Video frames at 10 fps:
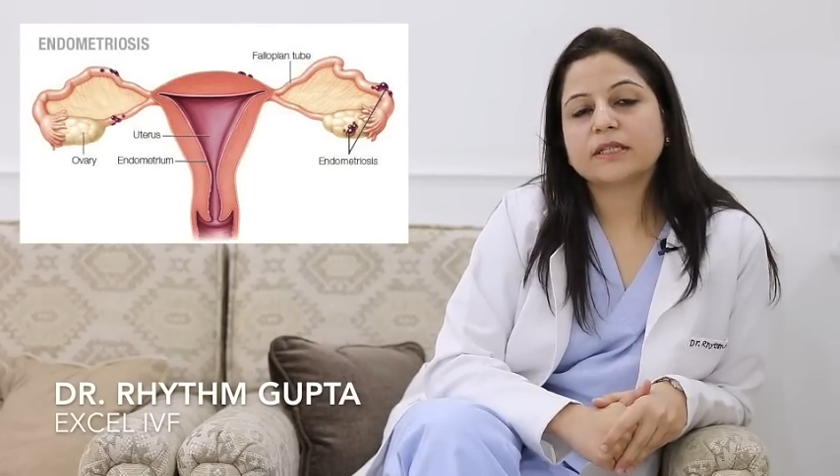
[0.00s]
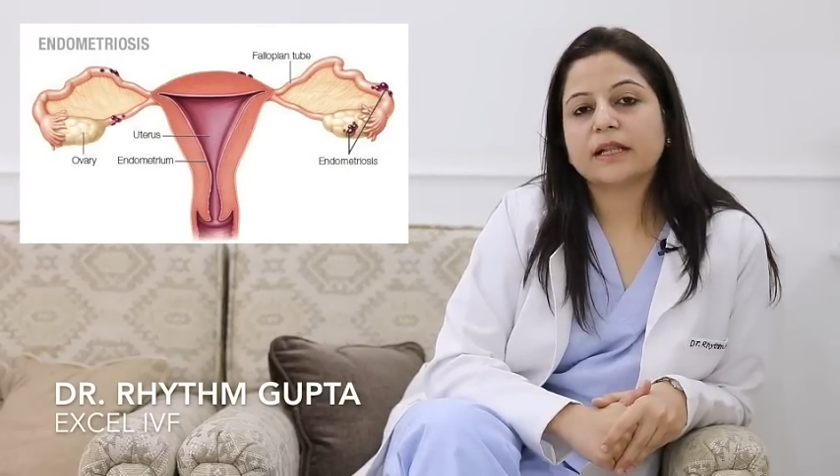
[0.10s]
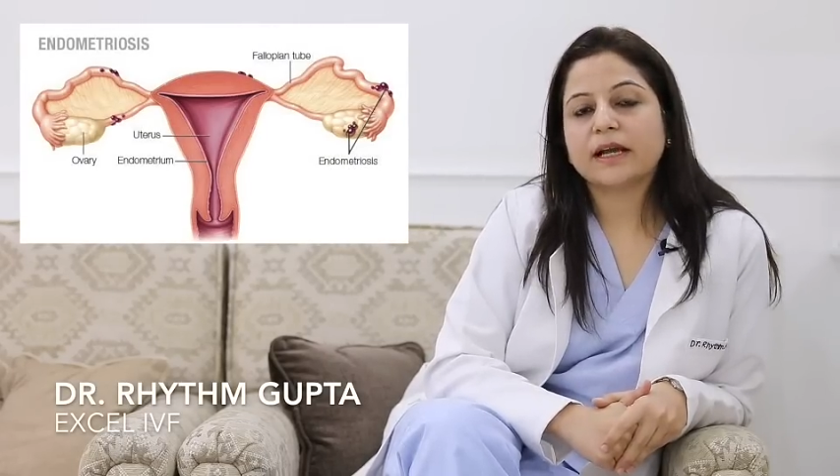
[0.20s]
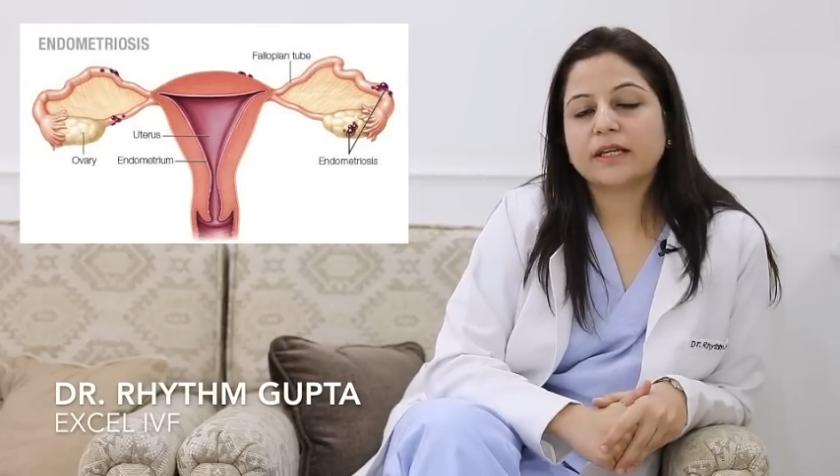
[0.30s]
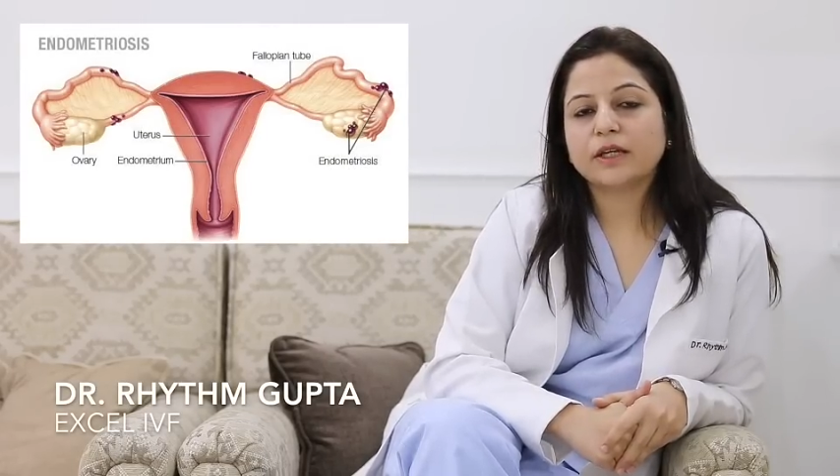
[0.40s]
the
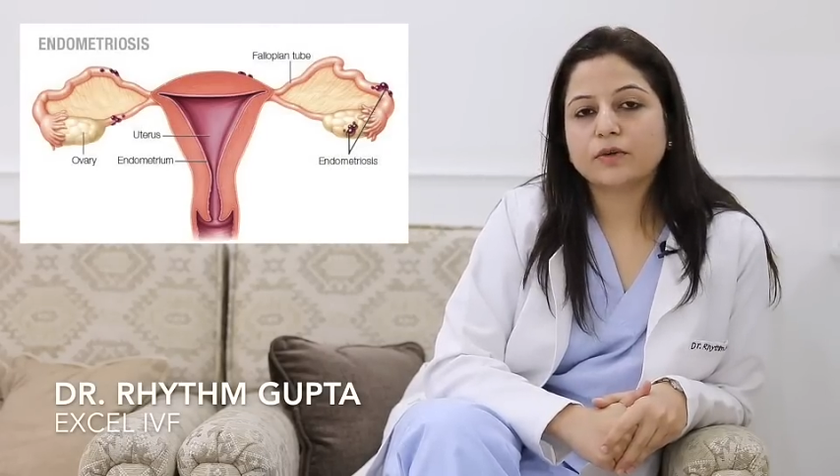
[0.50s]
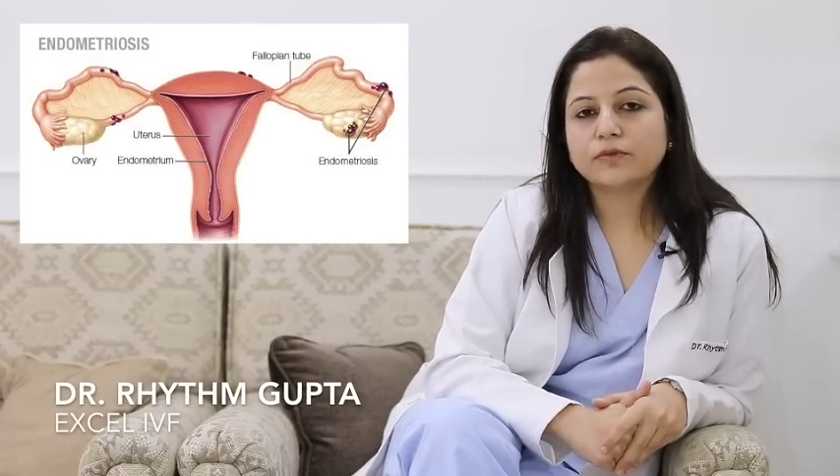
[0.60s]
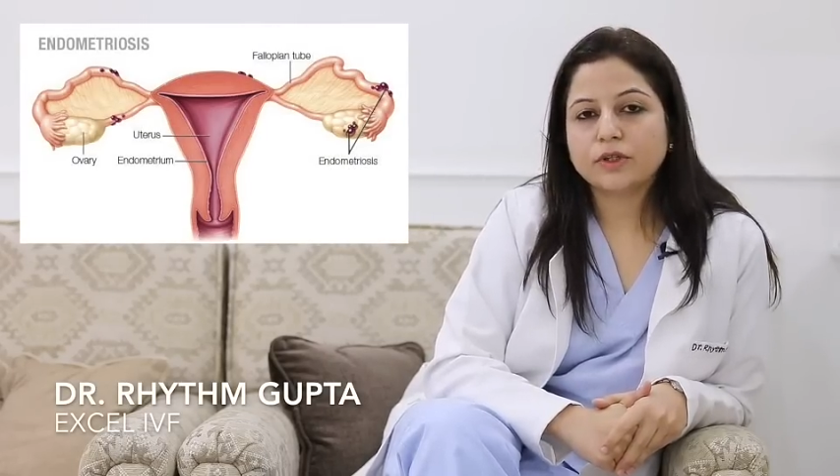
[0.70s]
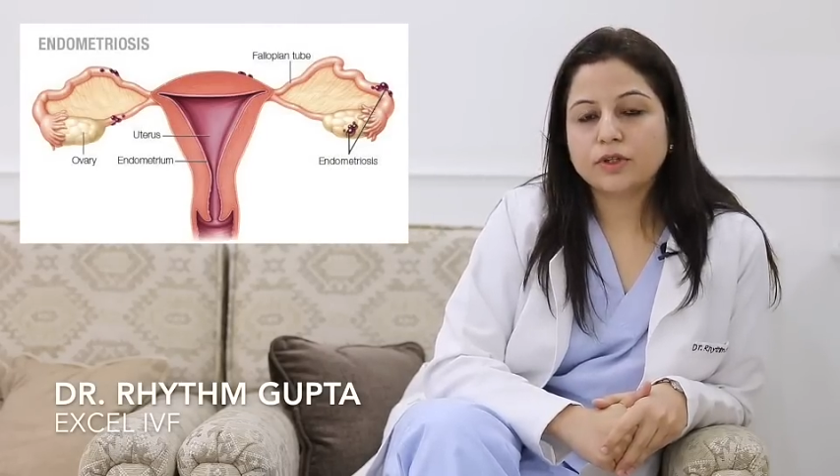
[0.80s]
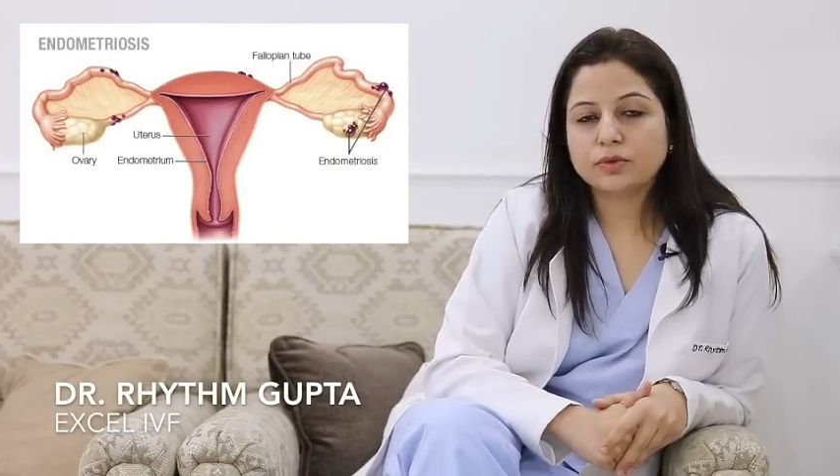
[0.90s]
lining
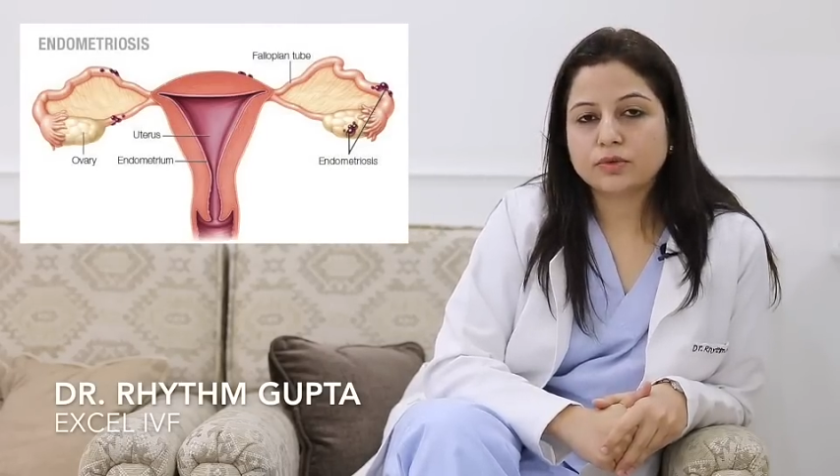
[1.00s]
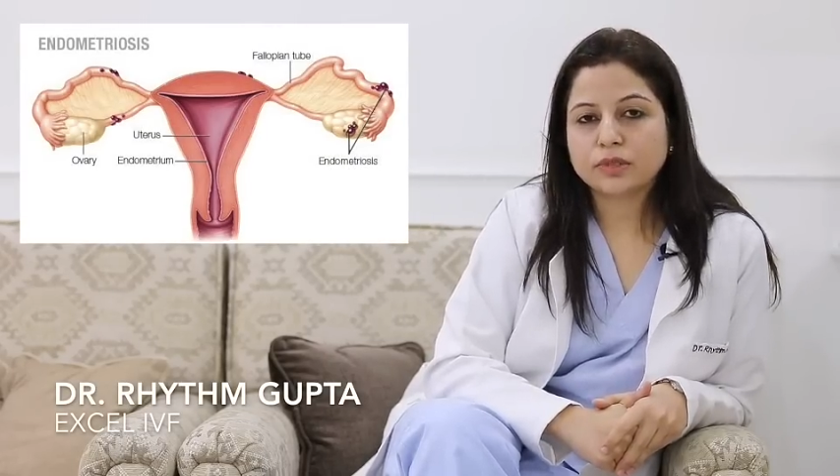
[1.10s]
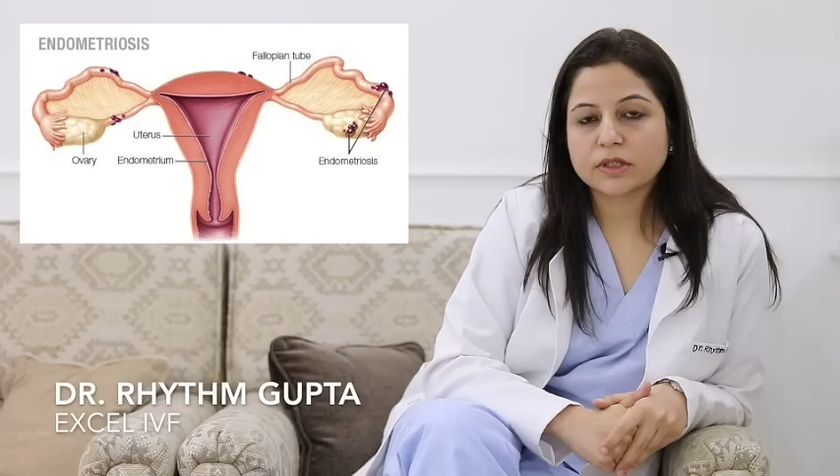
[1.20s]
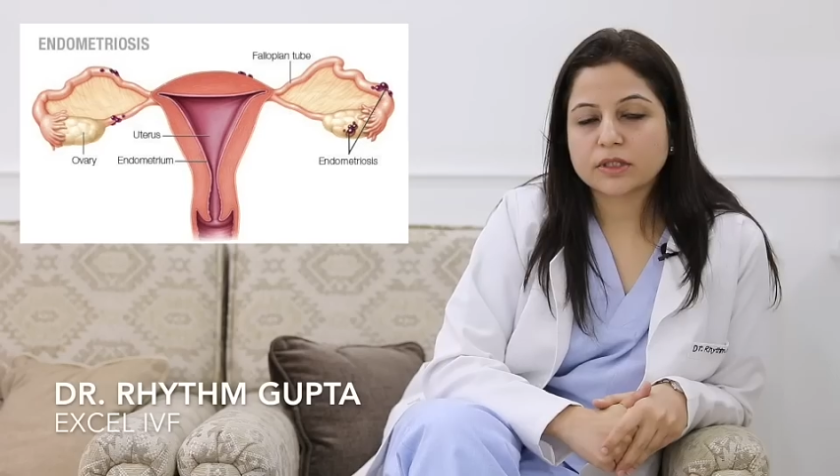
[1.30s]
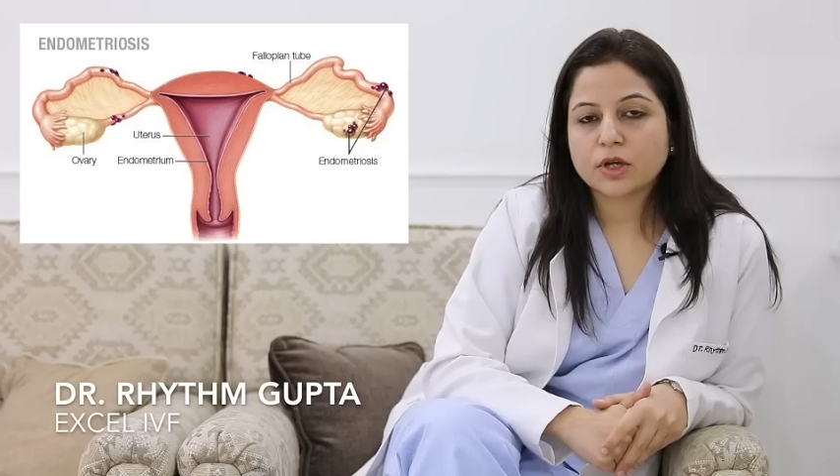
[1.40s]
of the
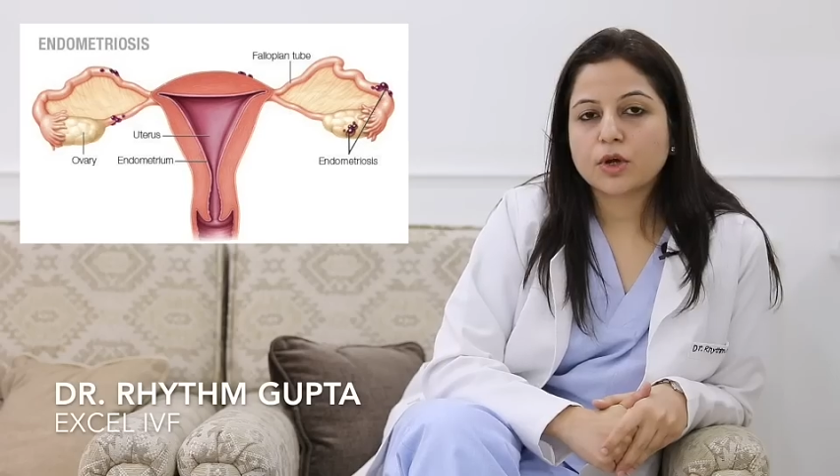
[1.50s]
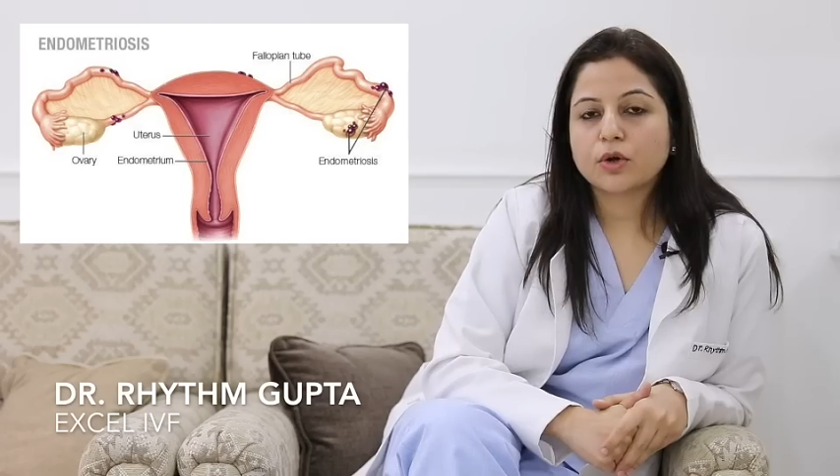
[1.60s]
uterus